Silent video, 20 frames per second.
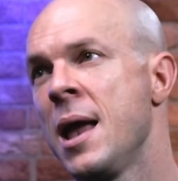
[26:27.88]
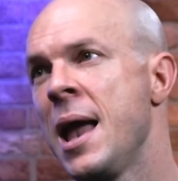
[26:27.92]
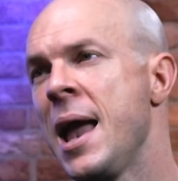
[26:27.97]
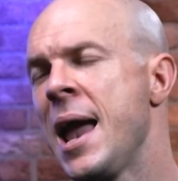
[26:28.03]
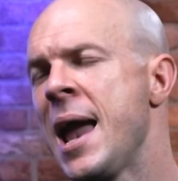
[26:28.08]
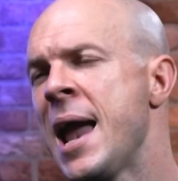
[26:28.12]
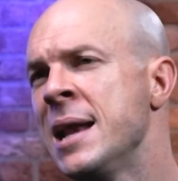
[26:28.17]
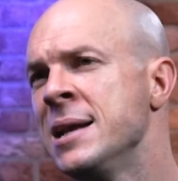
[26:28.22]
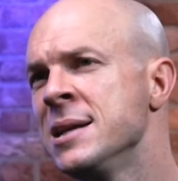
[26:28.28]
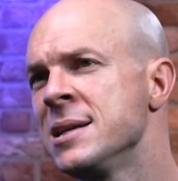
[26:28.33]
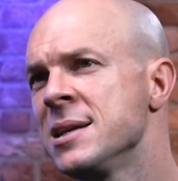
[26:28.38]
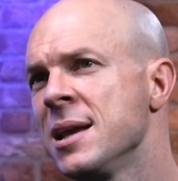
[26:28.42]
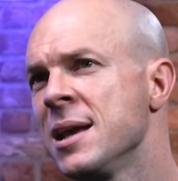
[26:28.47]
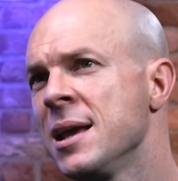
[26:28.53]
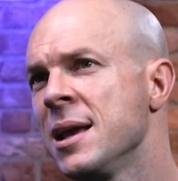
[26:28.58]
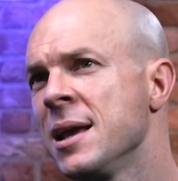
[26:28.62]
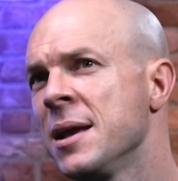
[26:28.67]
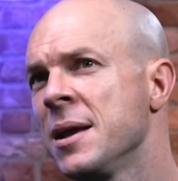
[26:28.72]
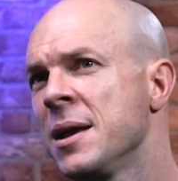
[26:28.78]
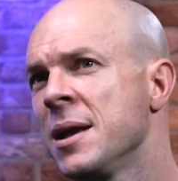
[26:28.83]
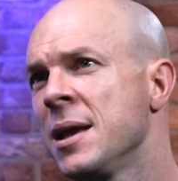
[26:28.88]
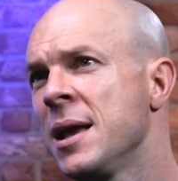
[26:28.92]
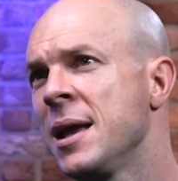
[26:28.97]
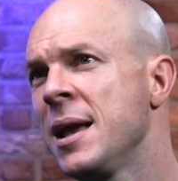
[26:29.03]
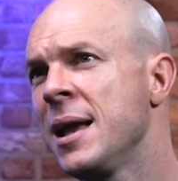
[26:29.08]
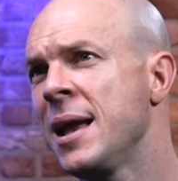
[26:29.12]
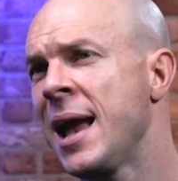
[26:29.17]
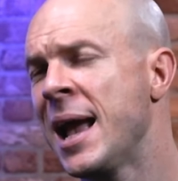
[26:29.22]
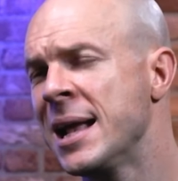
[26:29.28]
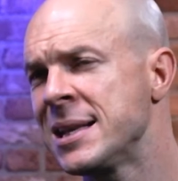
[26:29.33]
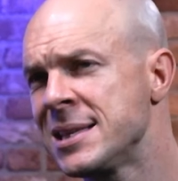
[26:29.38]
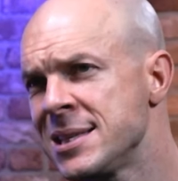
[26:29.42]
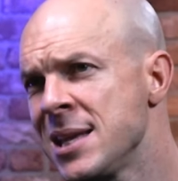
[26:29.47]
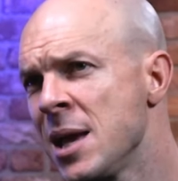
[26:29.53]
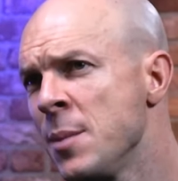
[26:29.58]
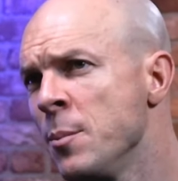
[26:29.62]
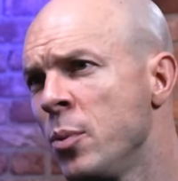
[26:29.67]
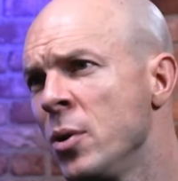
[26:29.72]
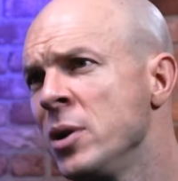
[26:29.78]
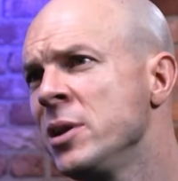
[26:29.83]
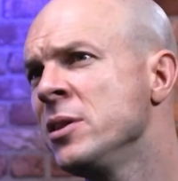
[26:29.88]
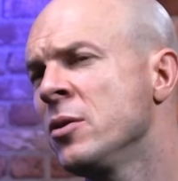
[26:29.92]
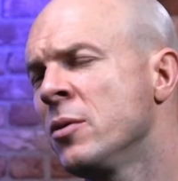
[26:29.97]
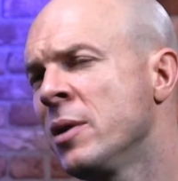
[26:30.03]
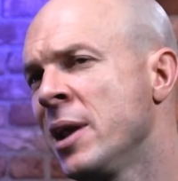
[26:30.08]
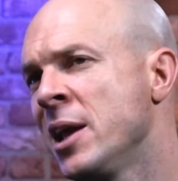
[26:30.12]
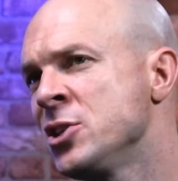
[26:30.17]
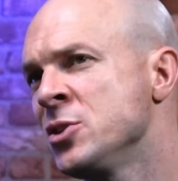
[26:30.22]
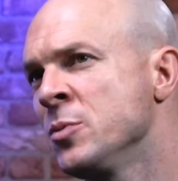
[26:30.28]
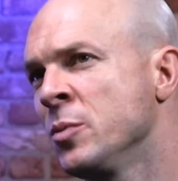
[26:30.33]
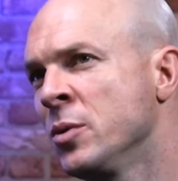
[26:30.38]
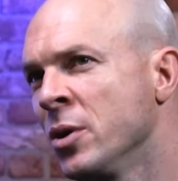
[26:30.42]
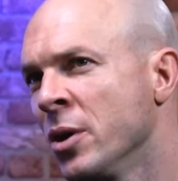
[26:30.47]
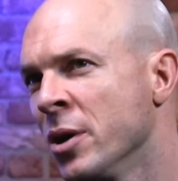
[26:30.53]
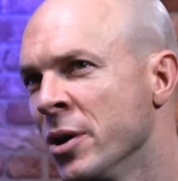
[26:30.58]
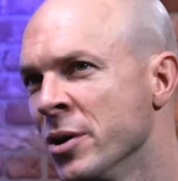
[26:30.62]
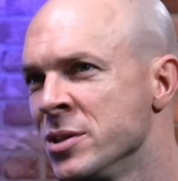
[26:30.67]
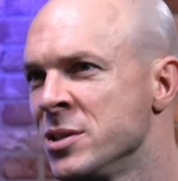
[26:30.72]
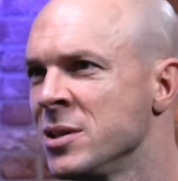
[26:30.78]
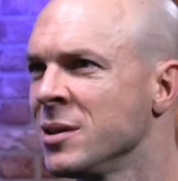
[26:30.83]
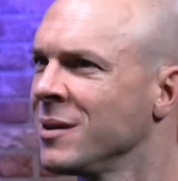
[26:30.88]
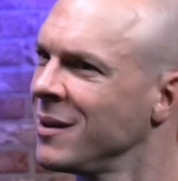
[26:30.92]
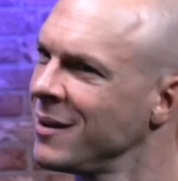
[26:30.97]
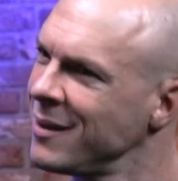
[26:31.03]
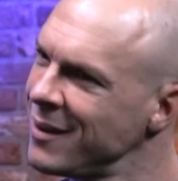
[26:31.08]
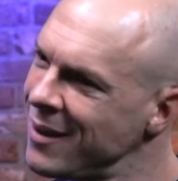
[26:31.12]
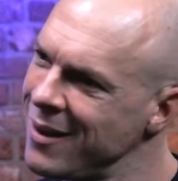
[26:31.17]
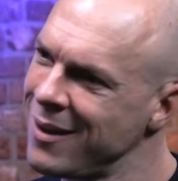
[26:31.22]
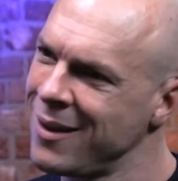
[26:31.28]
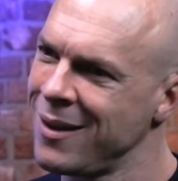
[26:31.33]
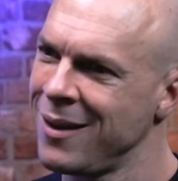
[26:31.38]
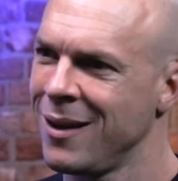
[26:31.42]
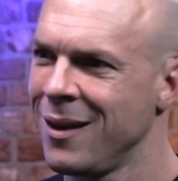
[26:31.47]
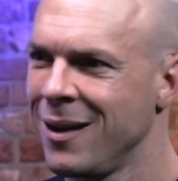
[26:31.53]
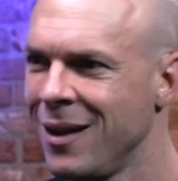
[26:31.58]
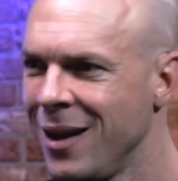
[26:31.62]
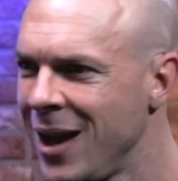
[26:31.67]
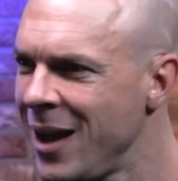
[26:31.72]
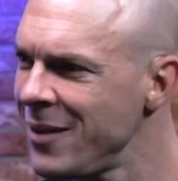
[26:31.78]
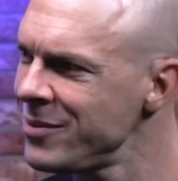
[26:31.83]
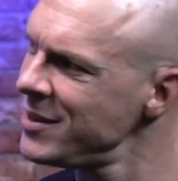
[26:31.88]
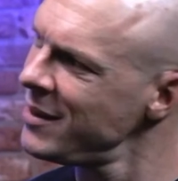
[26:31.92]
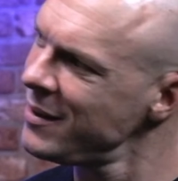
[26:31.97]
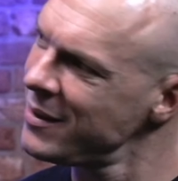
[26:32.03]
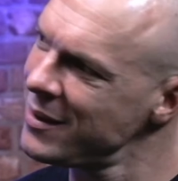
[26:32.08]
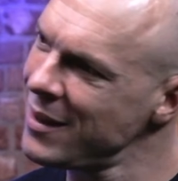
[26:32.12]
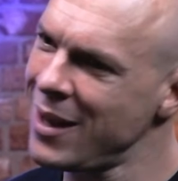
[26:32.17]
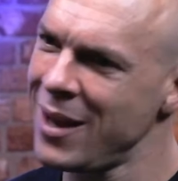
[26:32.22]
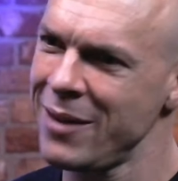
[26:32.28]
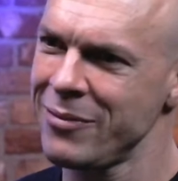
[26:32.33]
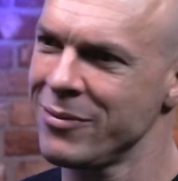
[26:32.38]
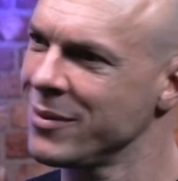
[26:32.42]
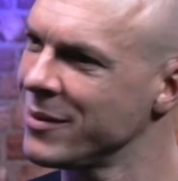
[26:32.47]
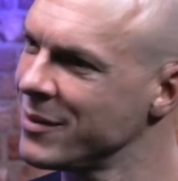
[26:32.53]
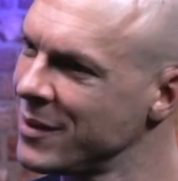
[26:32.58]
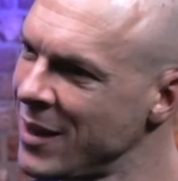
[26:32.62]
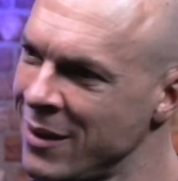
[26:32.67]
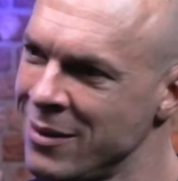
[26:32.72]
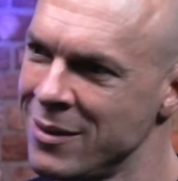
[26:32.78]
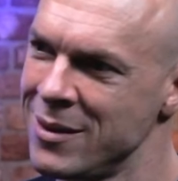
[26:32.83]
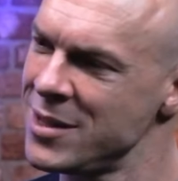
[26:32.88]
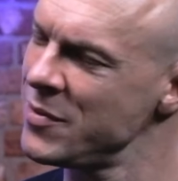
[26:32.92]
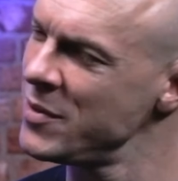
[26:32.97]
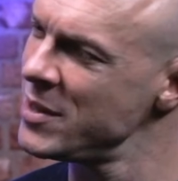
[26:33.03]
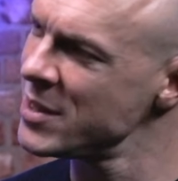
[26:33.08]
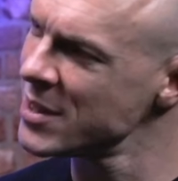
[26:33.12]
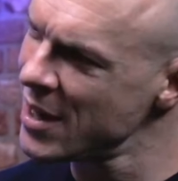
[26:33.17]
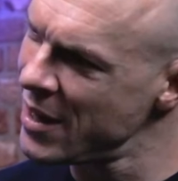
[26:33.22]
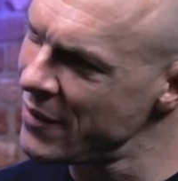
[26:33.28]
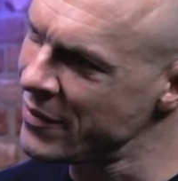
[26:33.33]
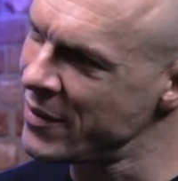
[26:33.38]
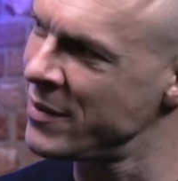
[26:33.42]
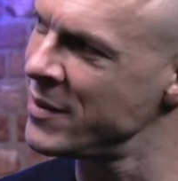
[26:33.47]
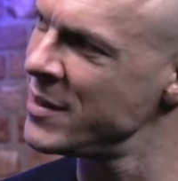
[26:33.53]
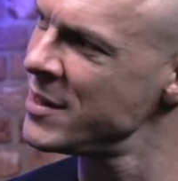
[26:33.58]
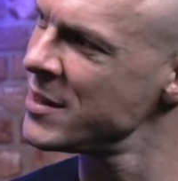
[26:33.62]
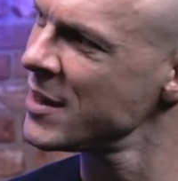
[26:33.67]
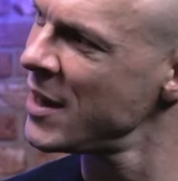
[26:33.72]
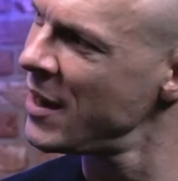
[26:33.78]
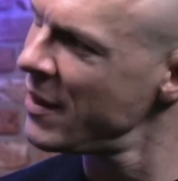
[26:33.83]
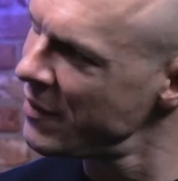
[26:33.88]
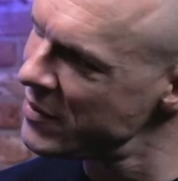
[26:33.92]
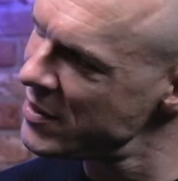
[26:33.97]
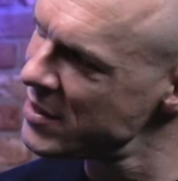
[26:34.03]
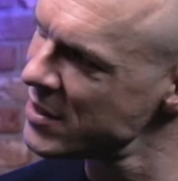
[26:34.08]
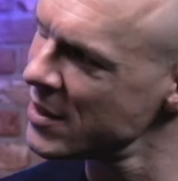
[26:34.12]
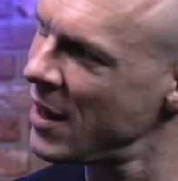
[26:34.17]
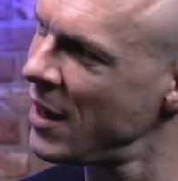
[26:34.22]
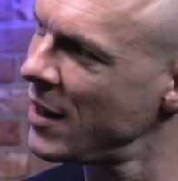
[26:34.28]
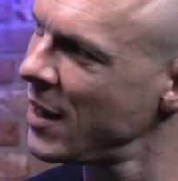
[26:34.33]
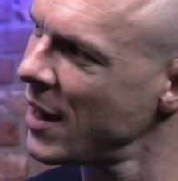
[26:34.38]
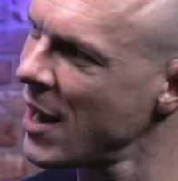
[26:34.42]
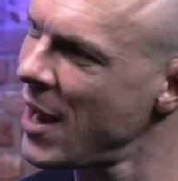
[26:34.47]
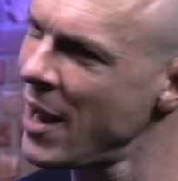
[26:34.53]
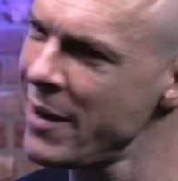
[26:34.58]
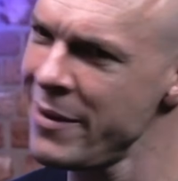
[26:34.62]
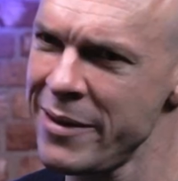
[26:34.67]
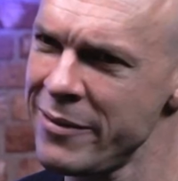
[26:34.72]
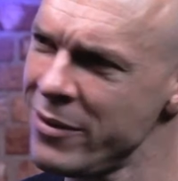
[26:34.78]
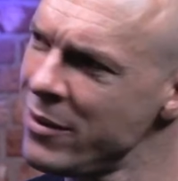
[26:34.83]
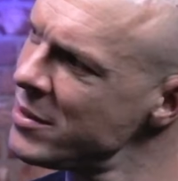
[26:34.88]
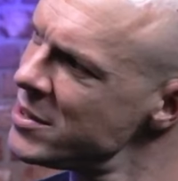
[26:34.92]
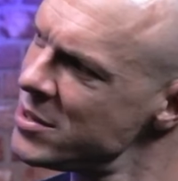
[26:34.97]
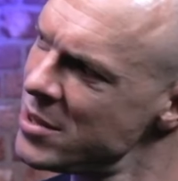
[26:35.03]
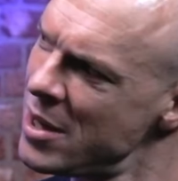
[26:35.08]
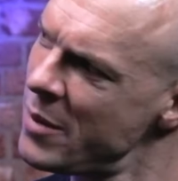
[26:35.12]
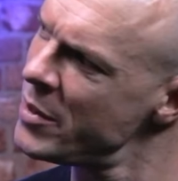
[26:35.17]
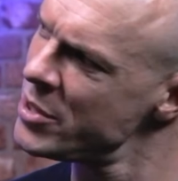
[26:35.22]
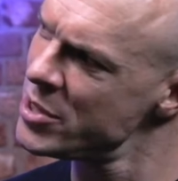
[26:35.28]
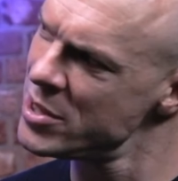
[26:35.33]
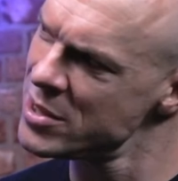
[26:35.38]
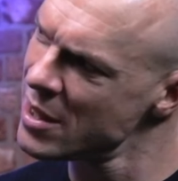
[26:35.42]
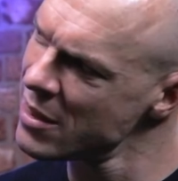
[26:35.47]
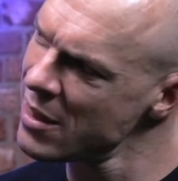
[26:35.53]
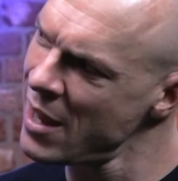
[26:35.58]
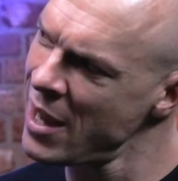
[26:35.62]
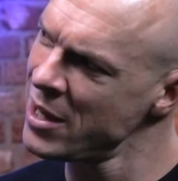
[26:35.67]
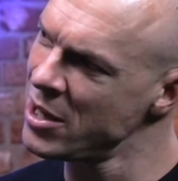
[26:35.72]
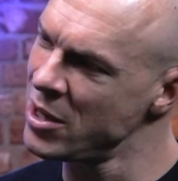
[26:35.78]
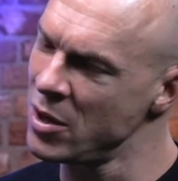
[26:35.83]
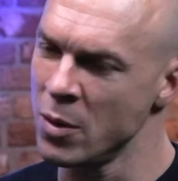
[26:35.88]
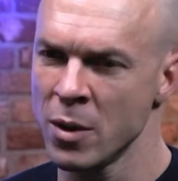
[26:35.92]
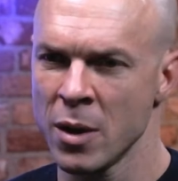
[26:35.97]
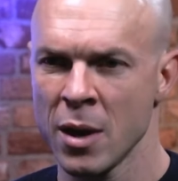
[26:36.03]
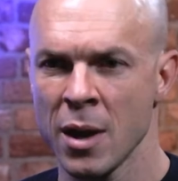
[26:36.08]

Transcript: And at some point in the relationship goes, I've seen I've done this for this guy, I've done this guy, this guy. Like I never got so much as a thank you.